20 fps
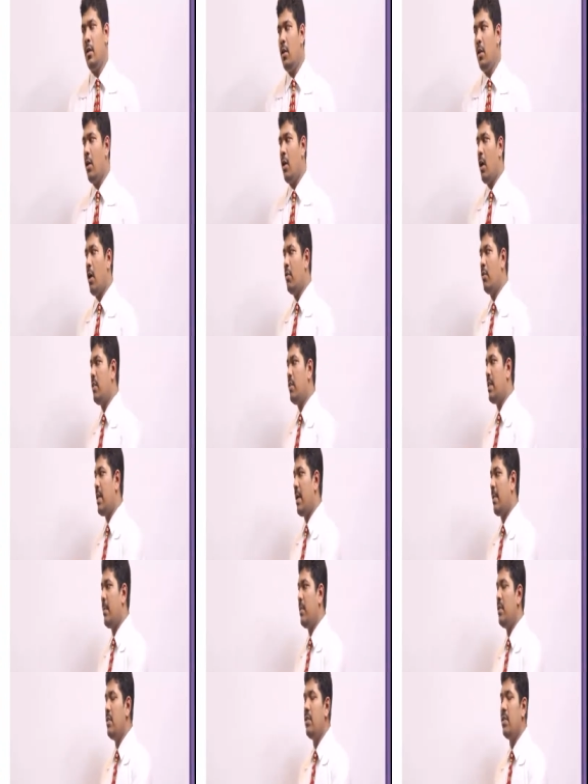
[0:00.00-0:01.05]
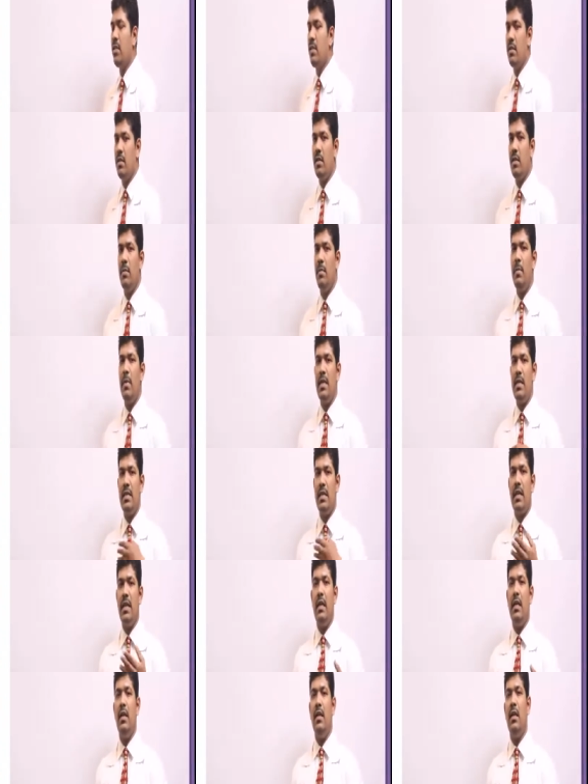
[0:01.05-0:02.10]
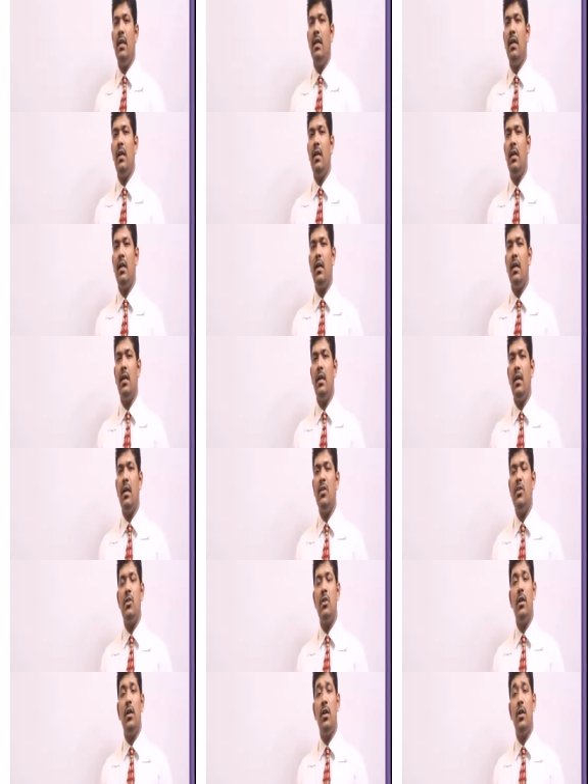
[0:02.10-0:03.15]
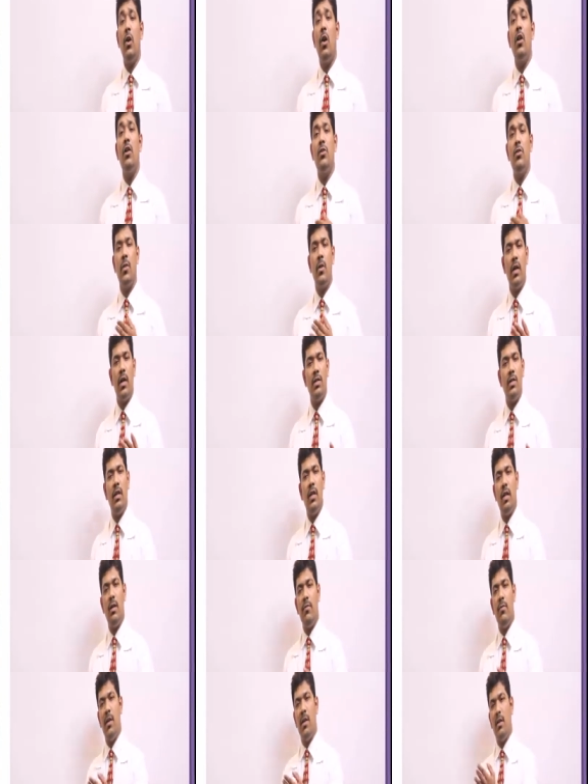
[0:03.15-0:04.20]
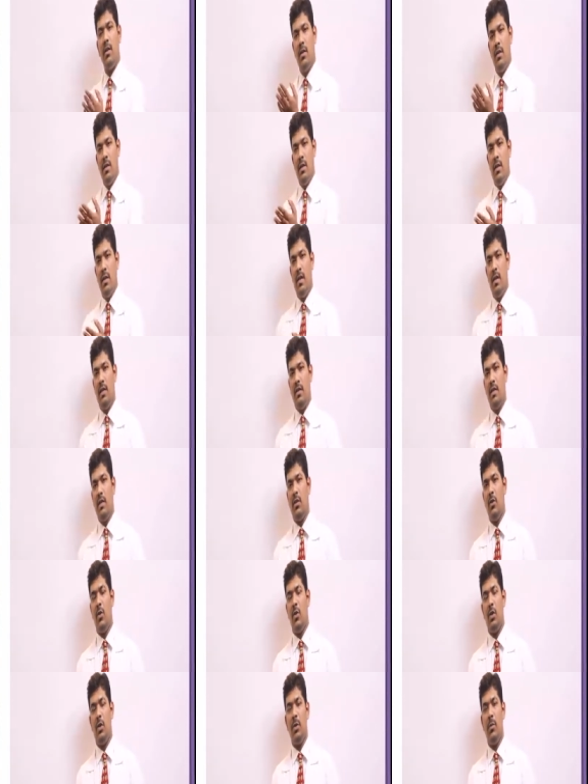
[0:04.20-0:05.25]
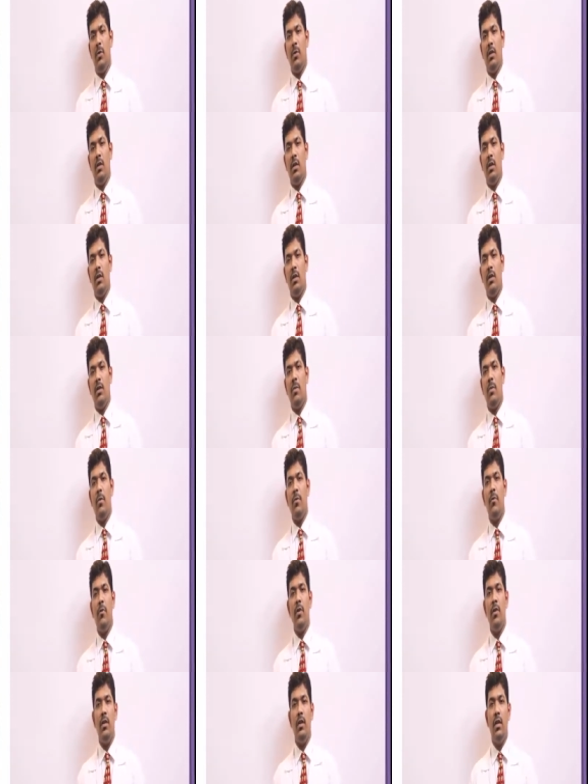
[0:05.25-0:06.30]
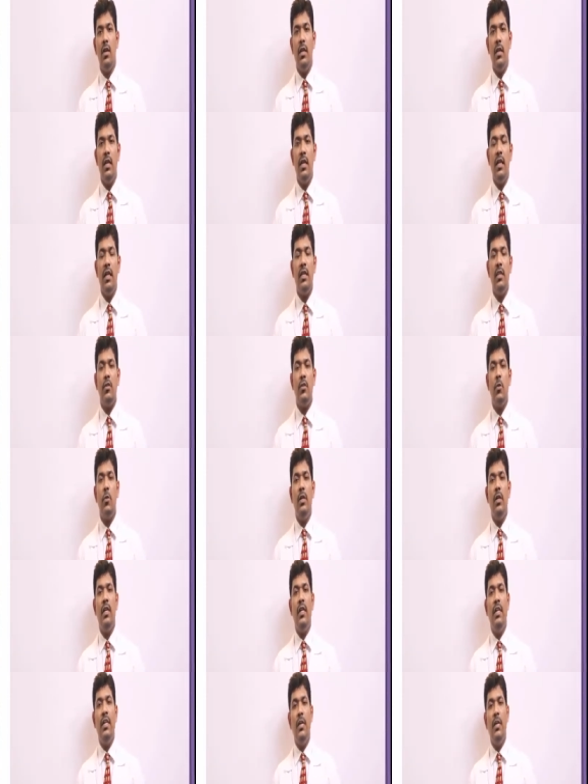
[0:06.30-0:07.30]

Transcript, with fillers: Now how this happens is basically a, a non-stochastic effect as I talked about uh, you before, it is totally